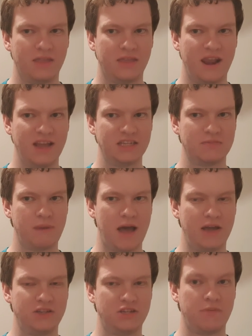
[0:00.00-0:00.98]
The next
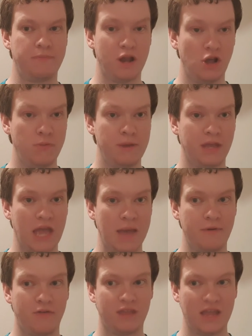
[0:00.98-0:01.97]
match and penultimate
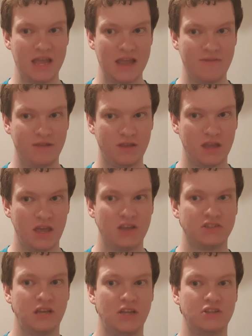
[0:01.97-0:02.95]
game of the evening
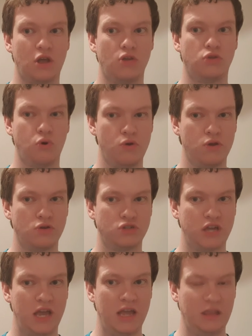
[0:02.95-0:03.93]
sees Tony
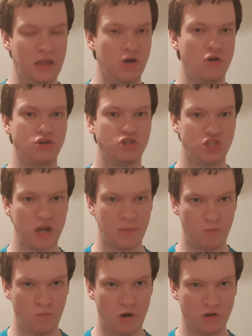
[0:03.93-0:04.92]
O'Shea take on
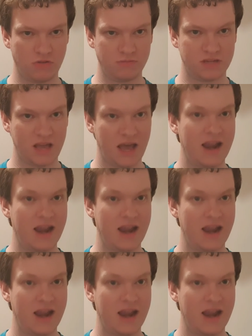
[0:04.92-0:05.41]
Jim Williams,